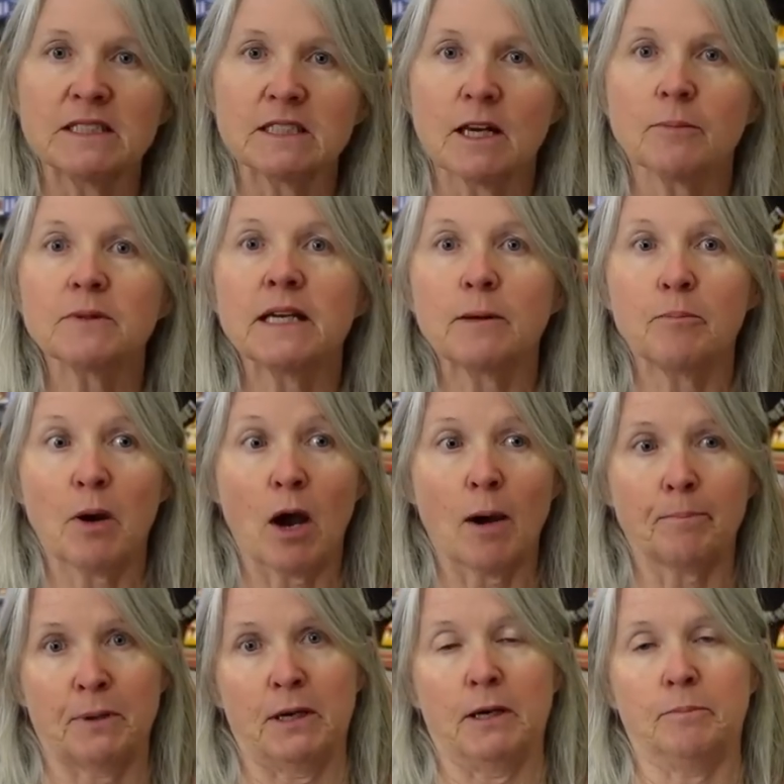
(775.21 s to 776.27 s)
stopped at a
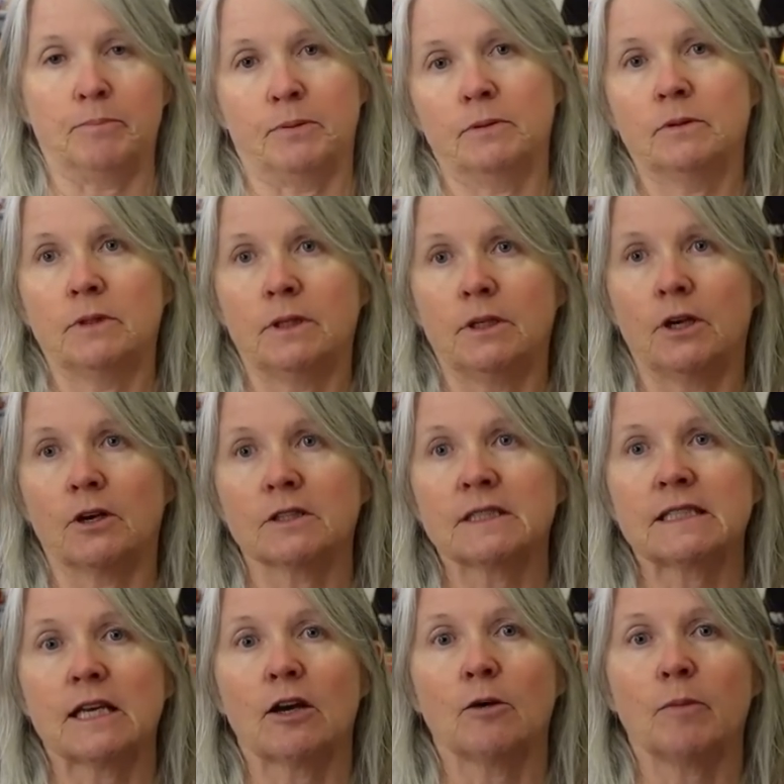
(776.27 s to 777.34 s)
pop-up yard
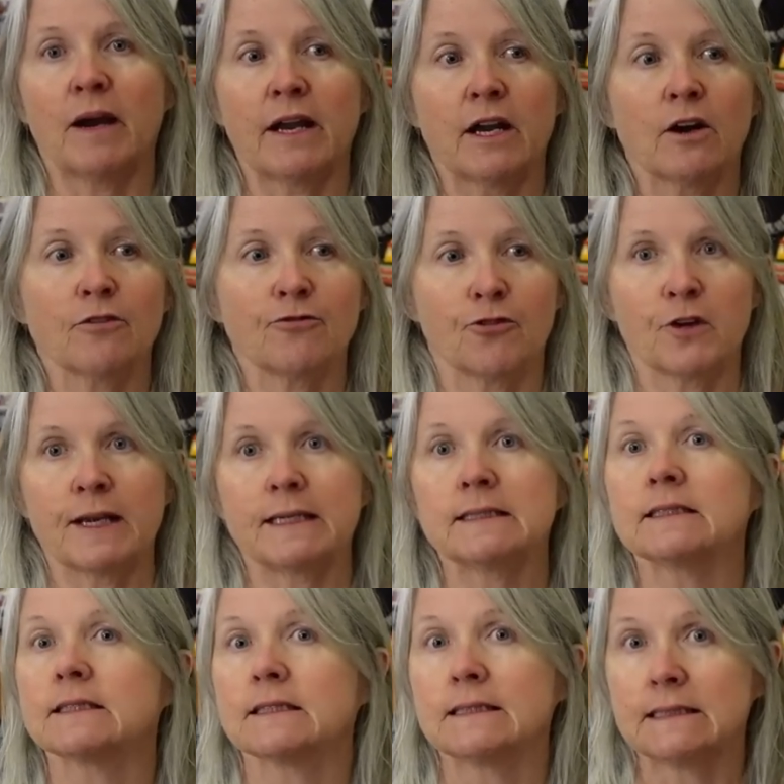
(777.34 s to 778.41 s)
sale by our
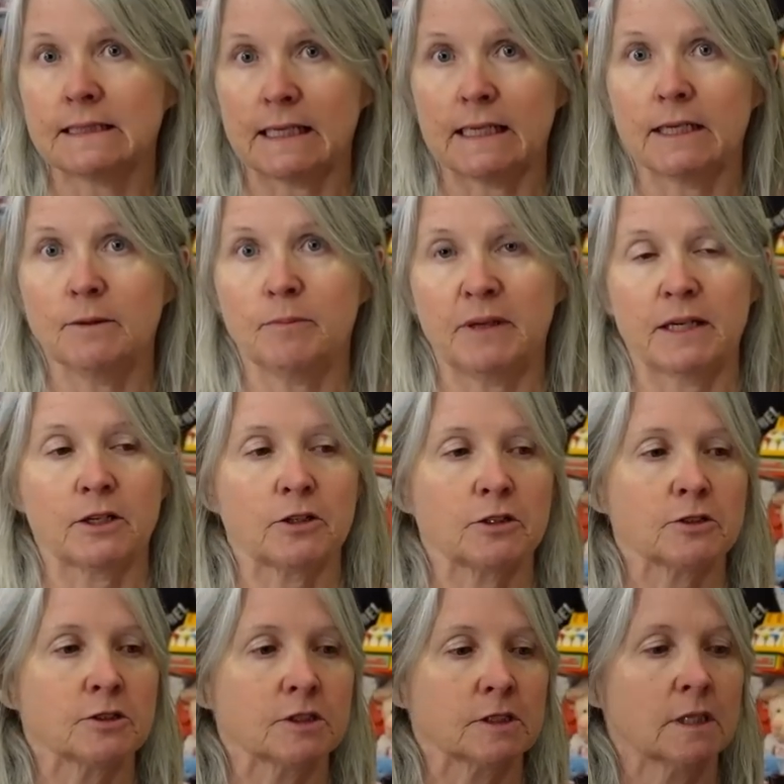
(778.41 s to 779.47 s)
friends Tea and
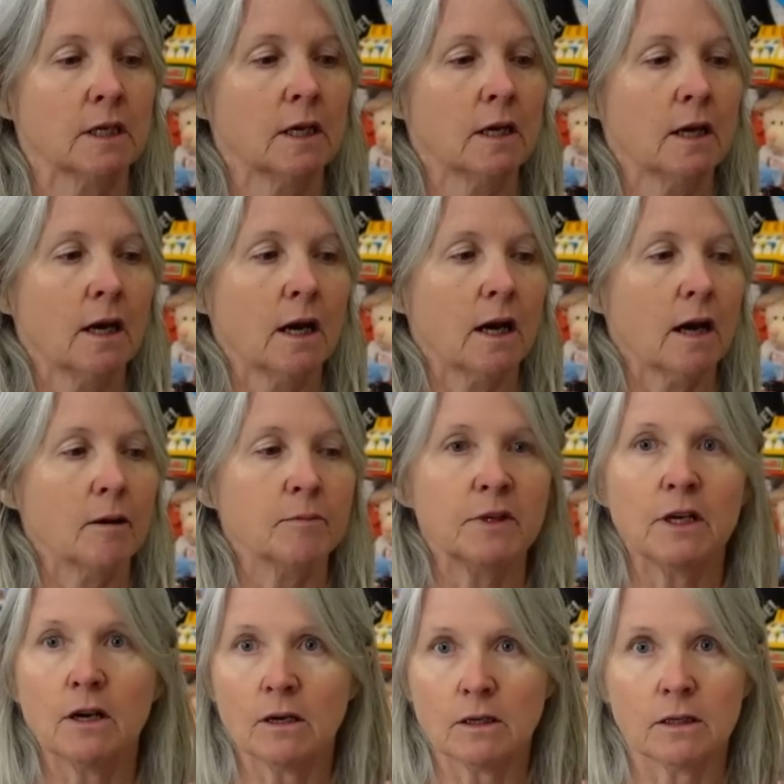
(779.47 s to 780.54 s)
Pickers. Um,
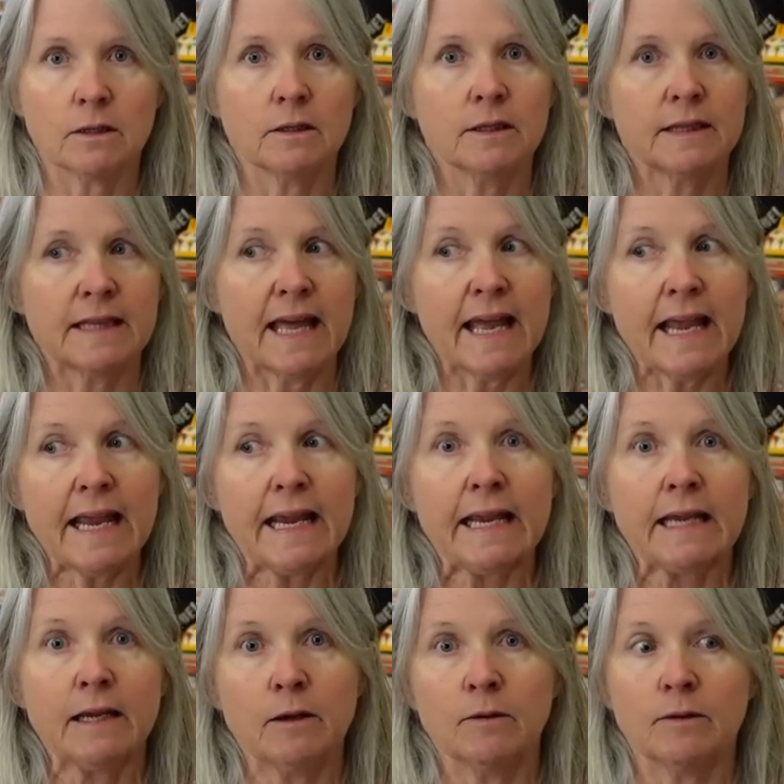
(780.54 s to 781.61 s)
y'all,
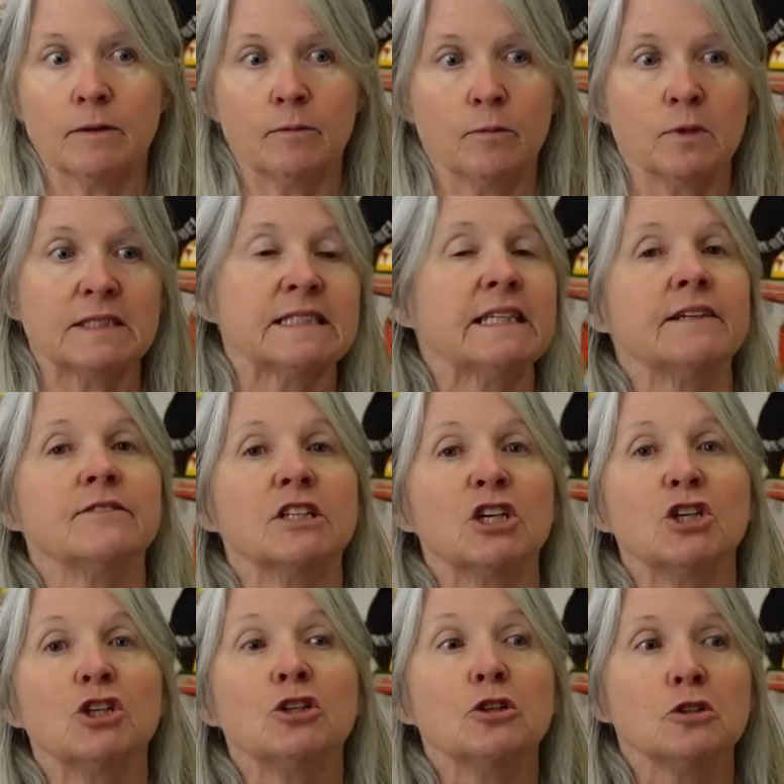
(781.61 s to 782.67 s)
they received a
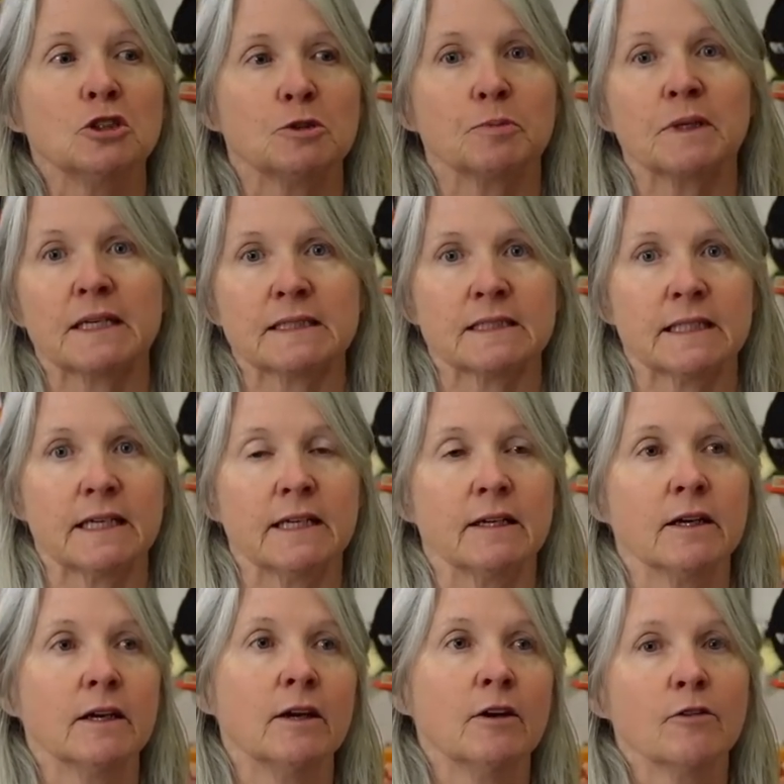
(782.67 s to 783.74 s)
huge blessing
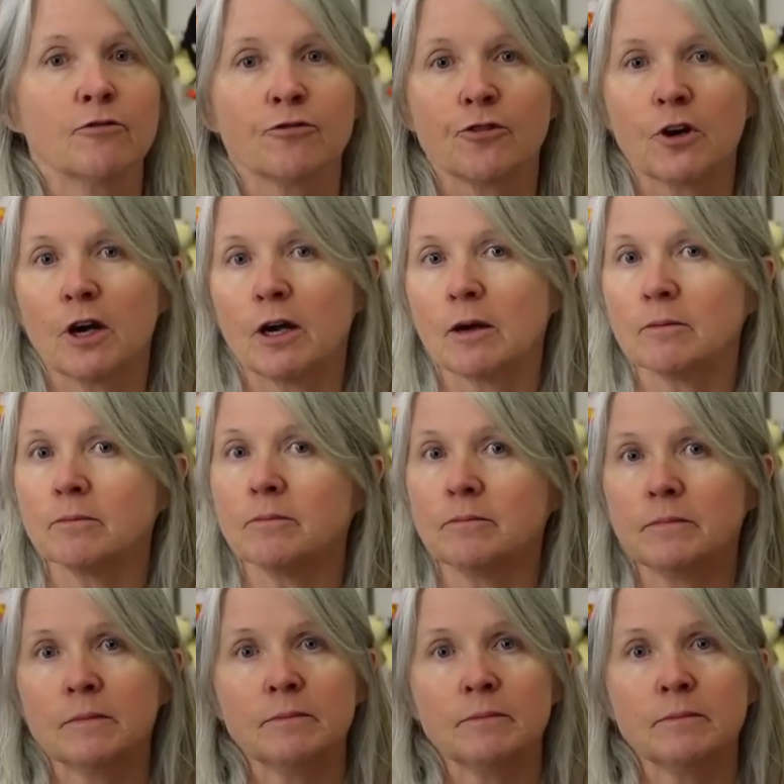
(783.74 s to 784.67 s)
from